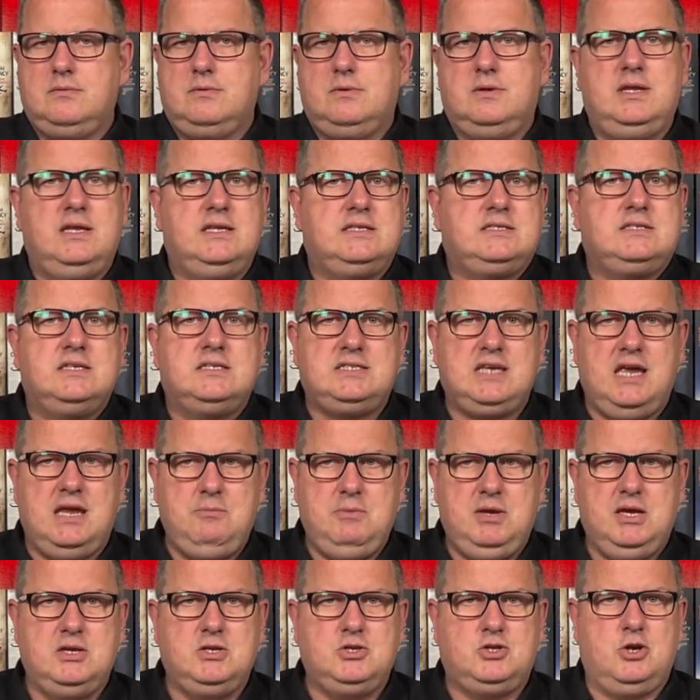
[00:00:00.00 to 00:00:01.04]
It's the same
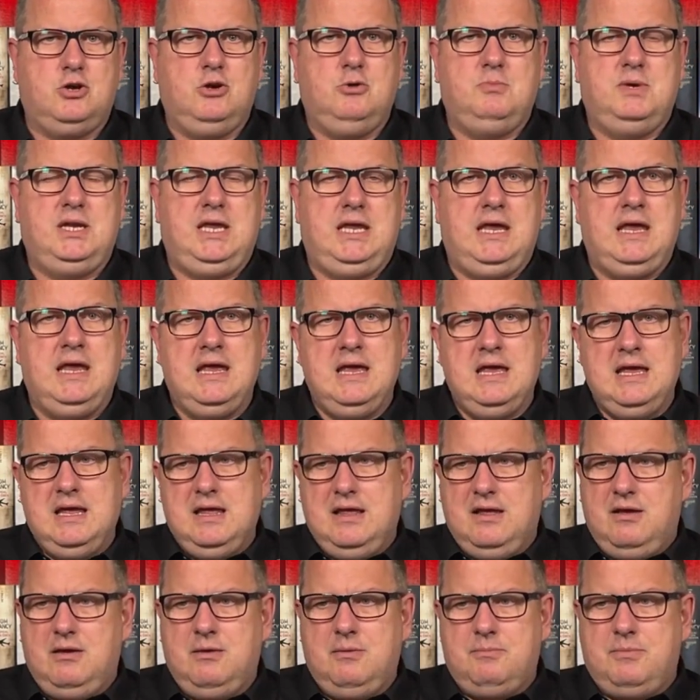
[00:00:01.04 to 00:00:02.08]
here in Germany.
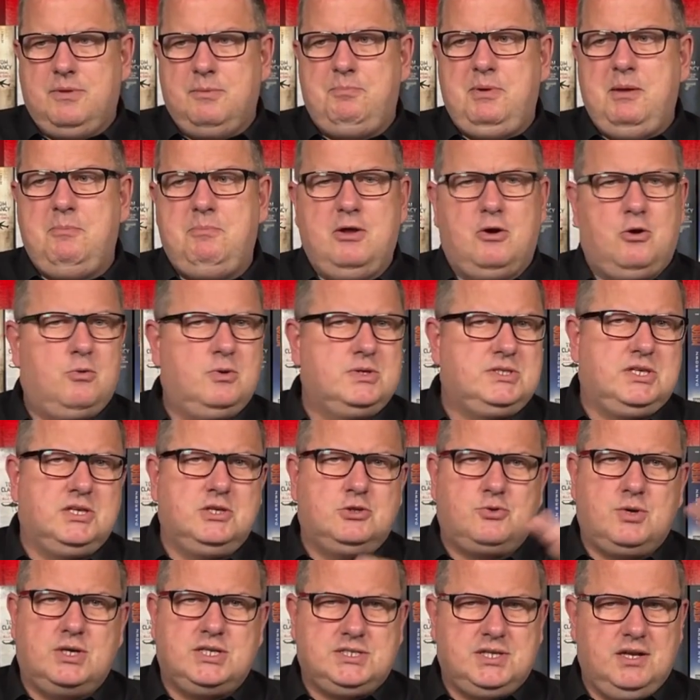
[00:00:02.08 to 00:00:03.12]
The people are always
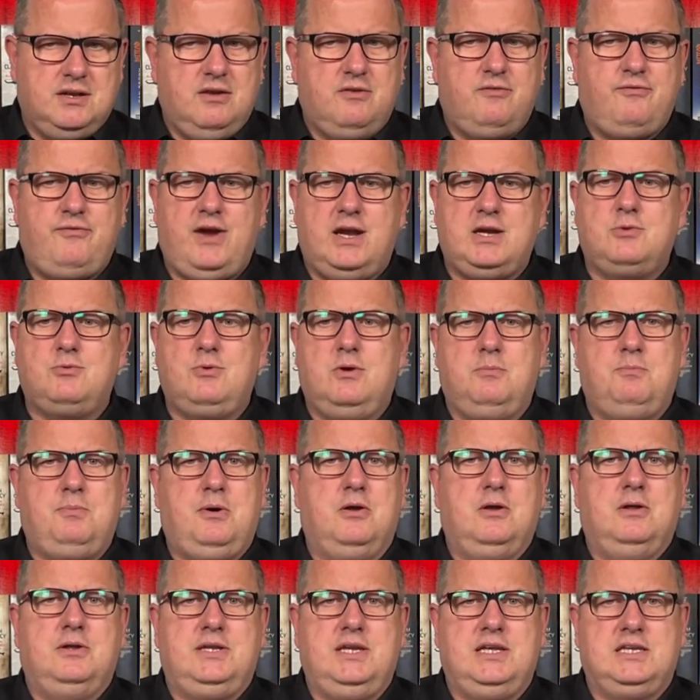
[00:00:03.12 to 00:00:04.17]
interested in federal
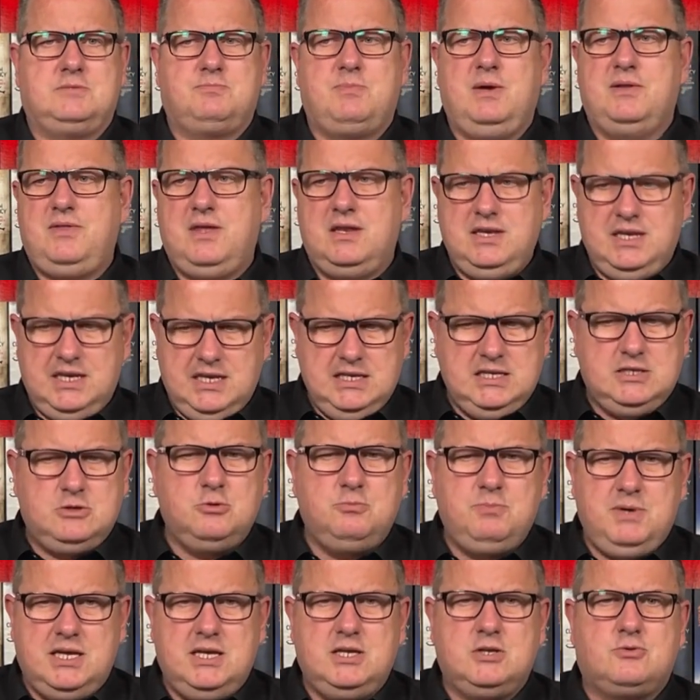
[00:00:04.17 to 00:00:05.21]
politics, but they need to
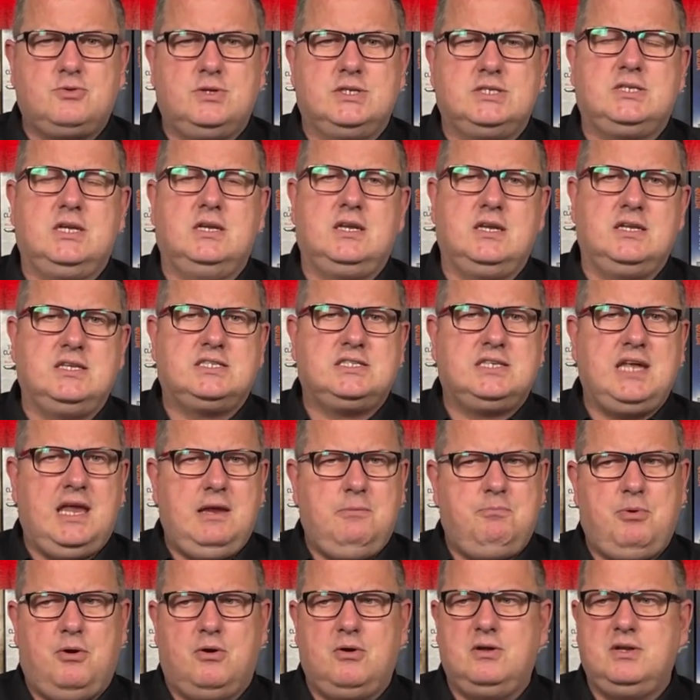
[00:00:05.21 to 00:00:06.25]
be interested in
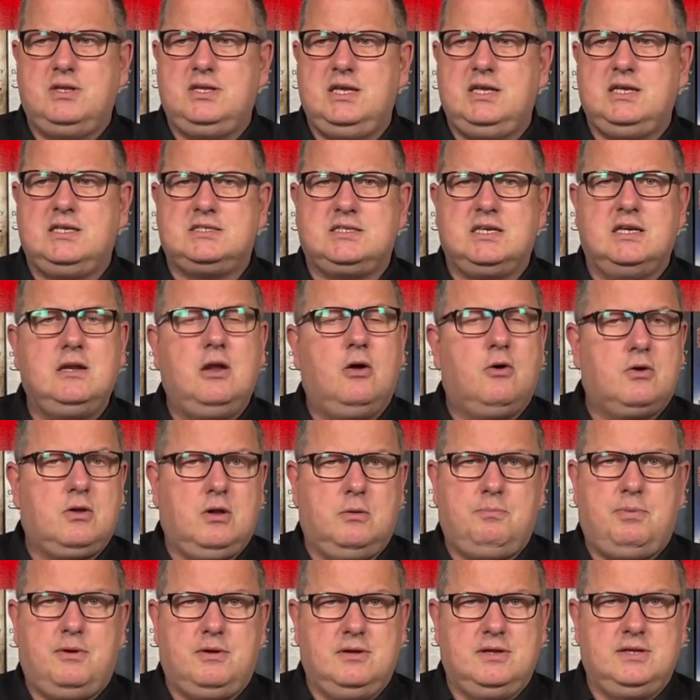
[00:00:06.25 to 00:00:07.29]
state politics and
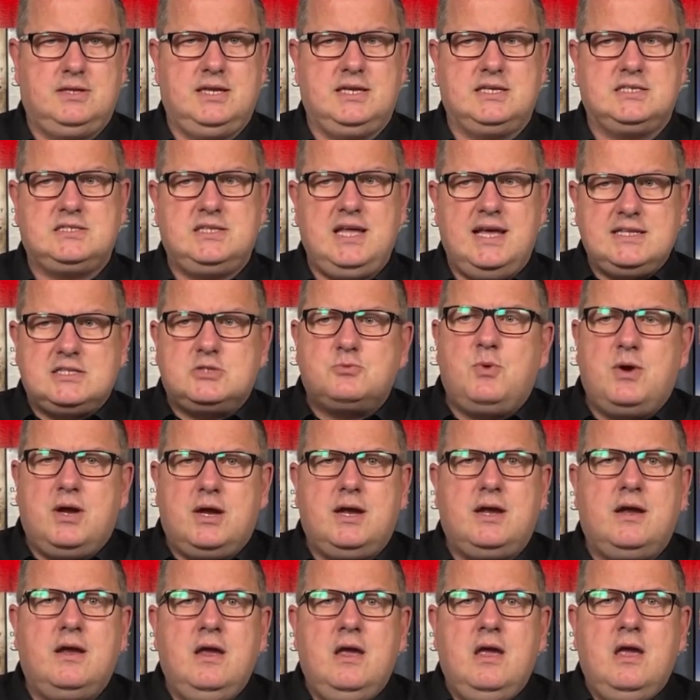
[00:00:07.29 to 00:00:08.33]
local politics. That's
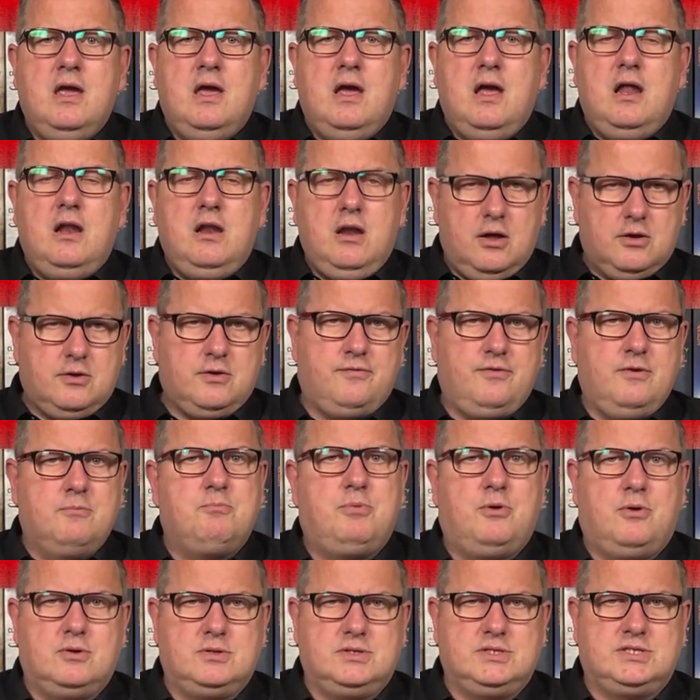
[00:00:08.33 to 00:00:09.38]
where a lot of
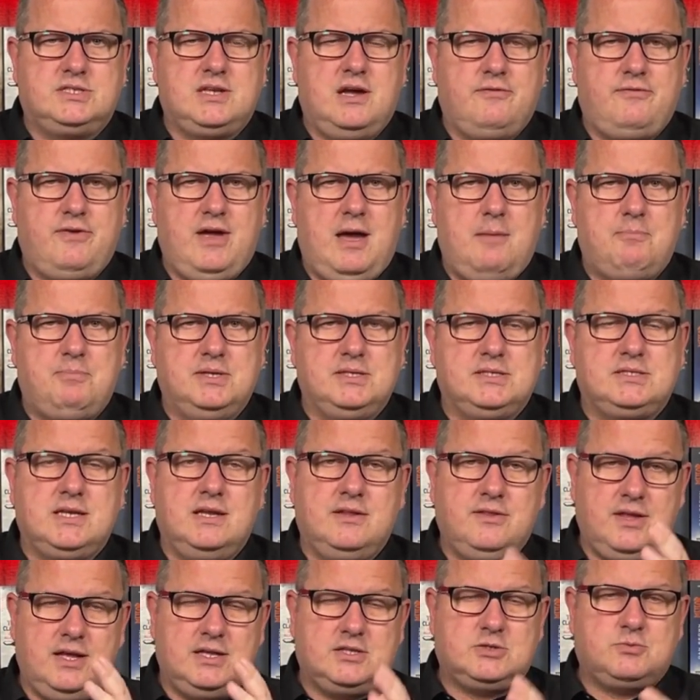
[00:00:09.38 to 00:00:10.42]
important stuff happens.
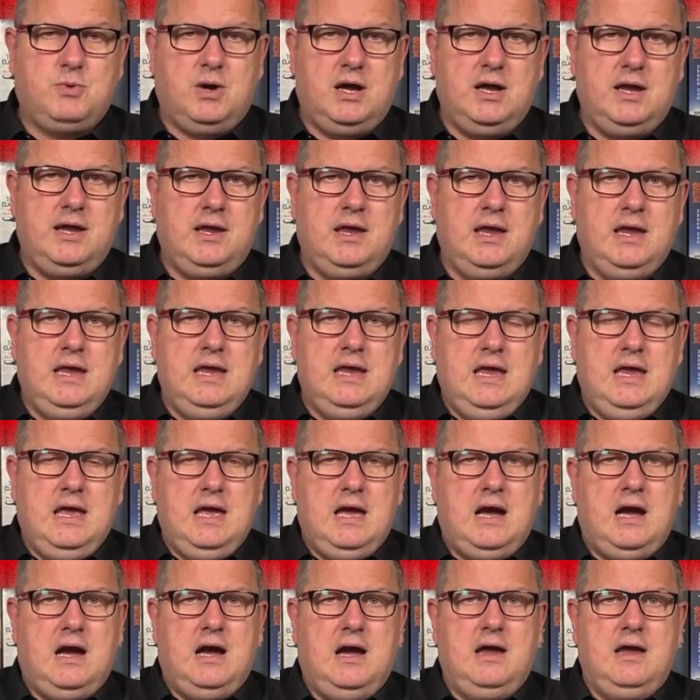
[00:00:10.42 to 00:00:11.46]
And that's why
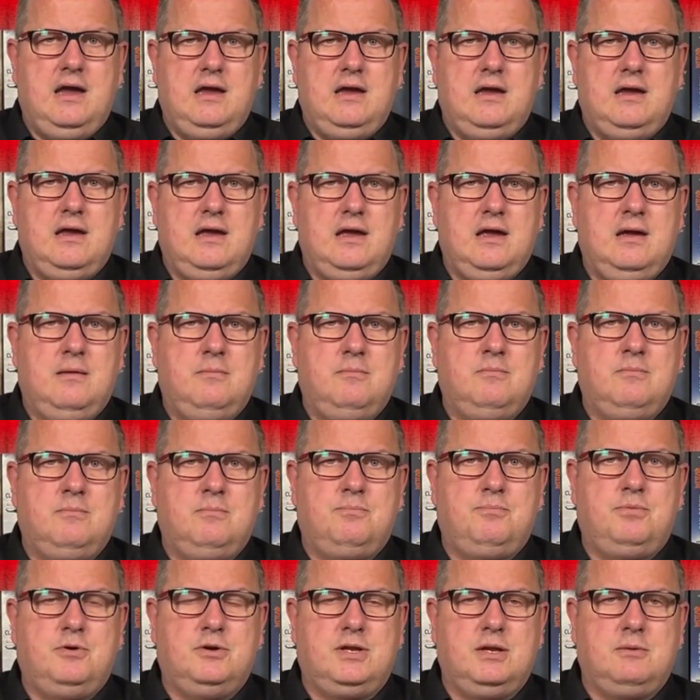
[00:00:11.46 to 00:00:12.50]
I am
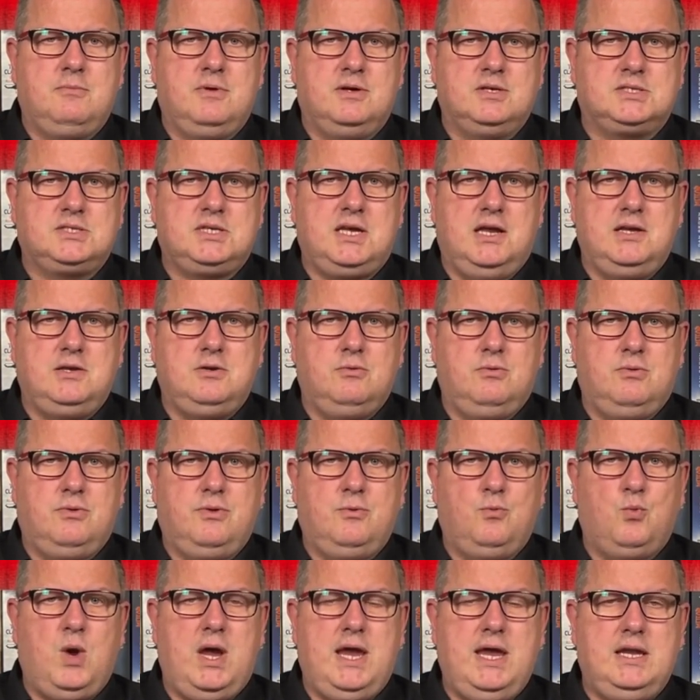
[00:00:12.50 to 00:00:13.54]
putting my schedule
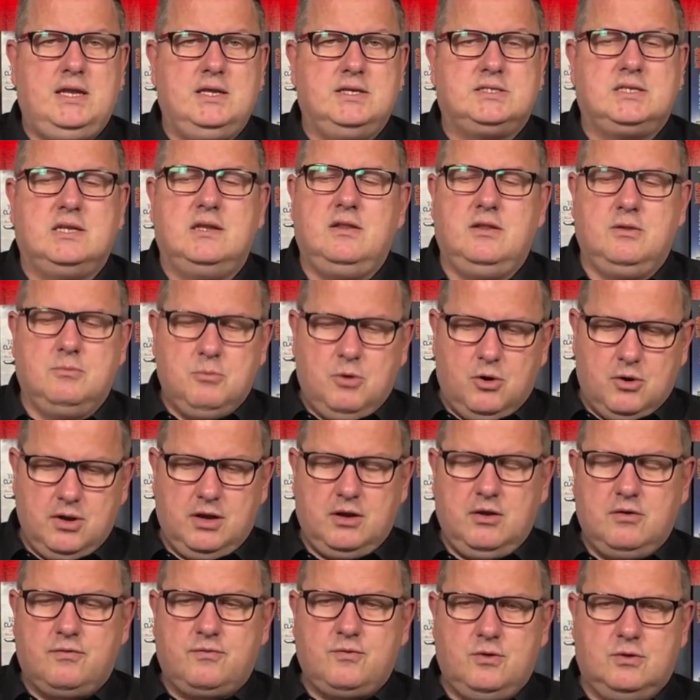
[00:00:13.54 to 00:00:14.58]
the way it is. In the
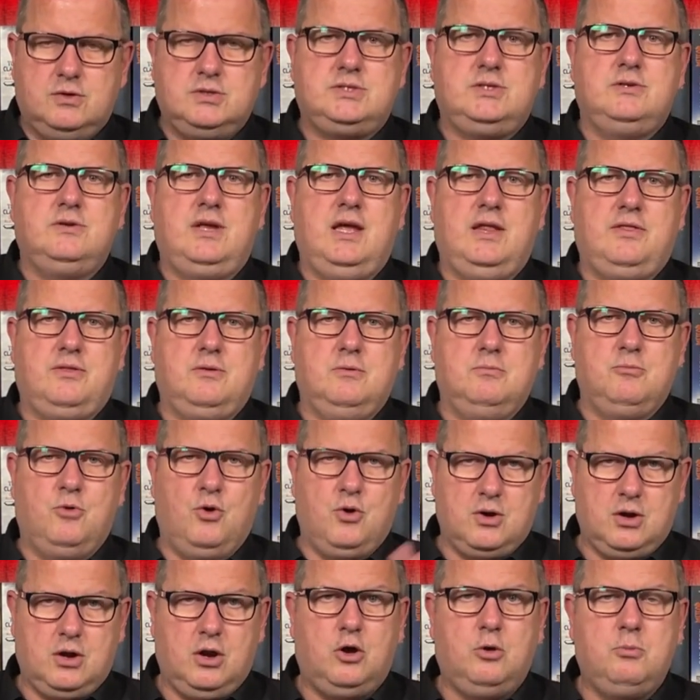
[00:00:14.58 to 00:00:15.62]
morning, of course, you get the
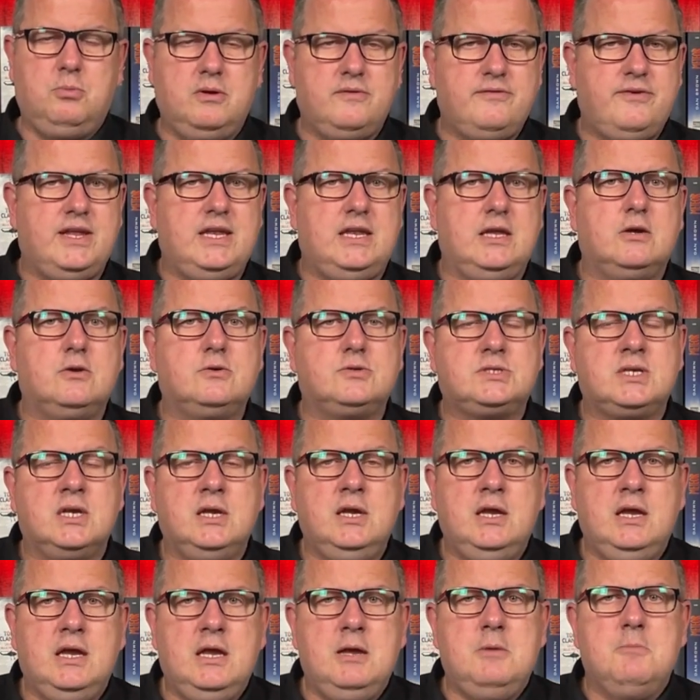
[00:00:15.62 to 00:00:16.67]
more global videos,
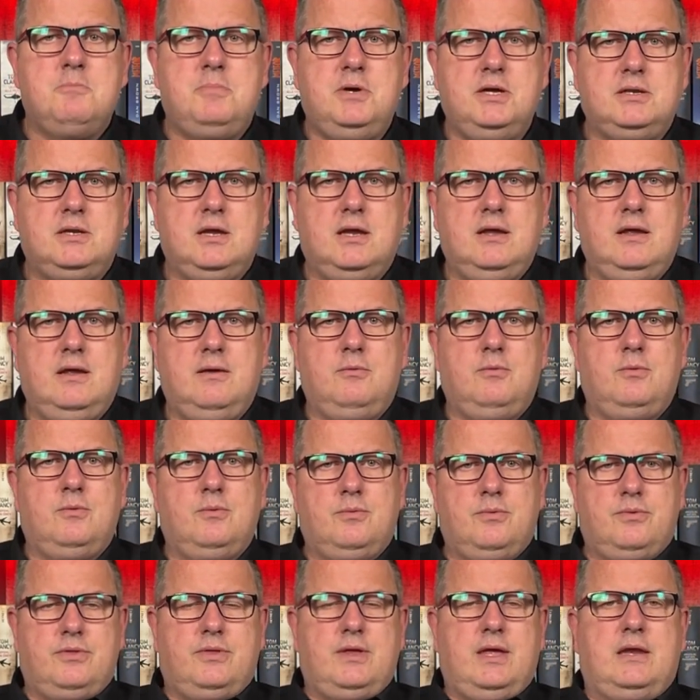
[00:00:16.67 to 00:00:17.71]
but
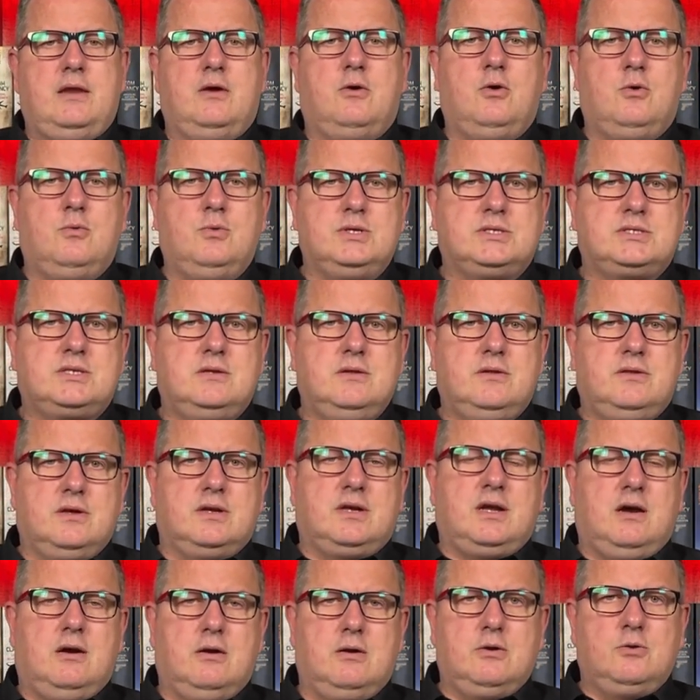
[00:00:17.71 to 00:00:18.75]
that are always the
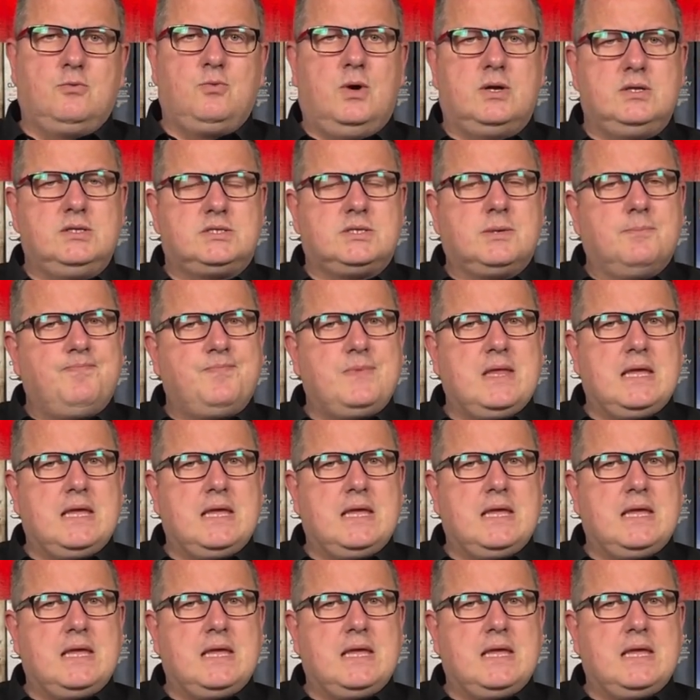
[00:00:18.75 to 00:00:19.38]
current ones.